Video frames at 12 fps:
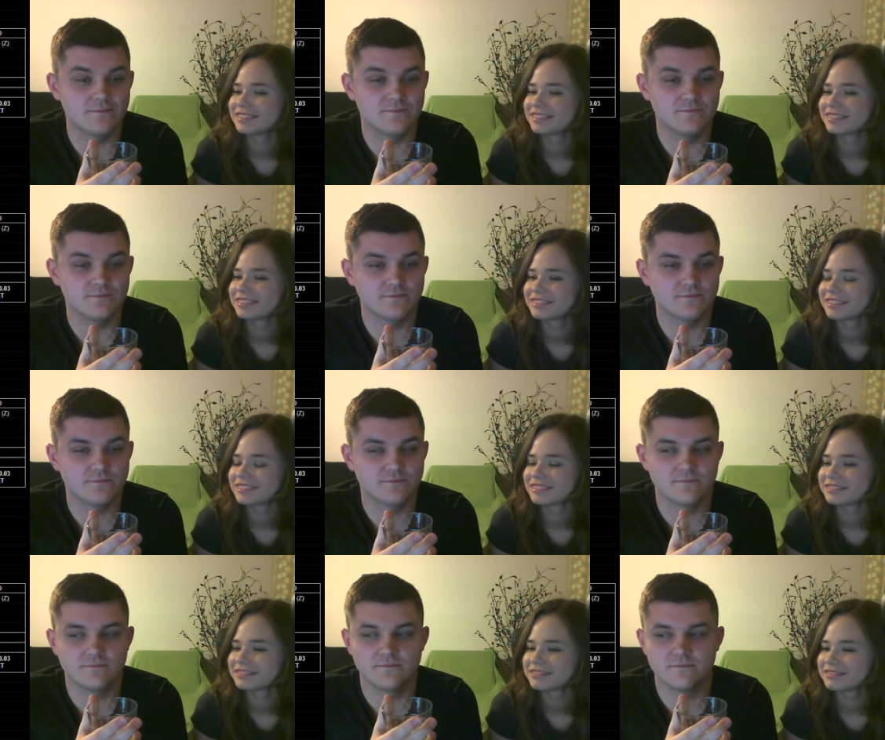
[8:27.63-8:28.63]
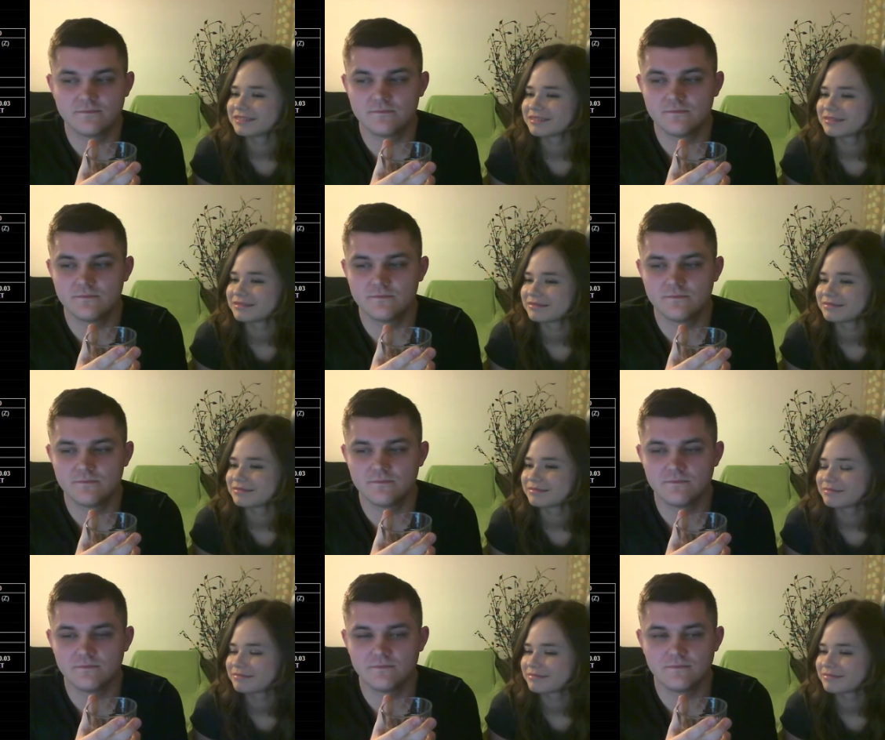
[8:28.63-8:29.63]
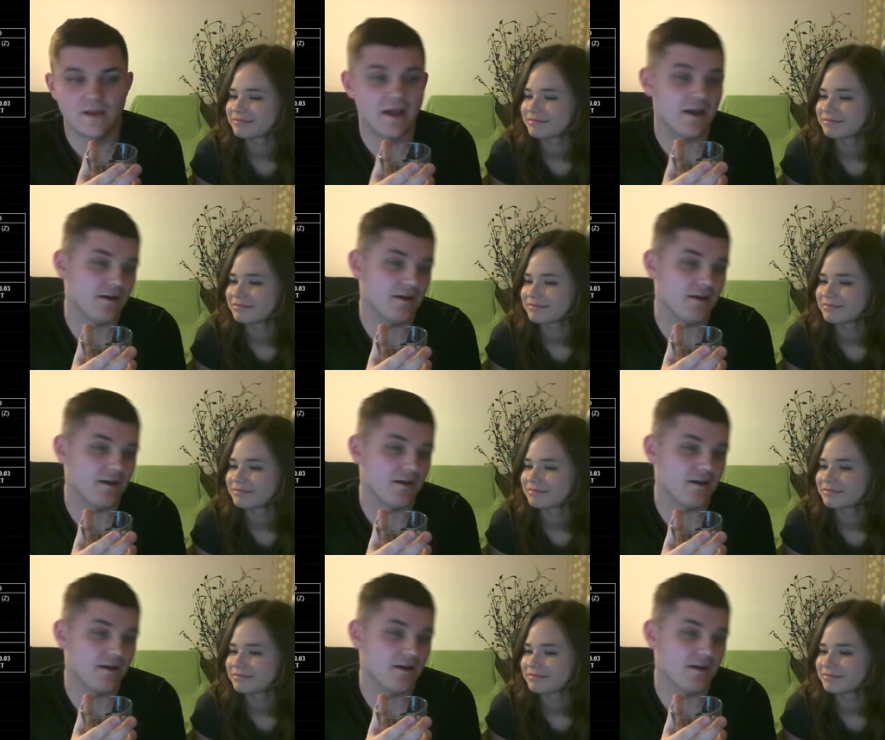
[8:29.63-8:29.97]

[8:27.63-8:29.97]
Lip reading: (no one is talking)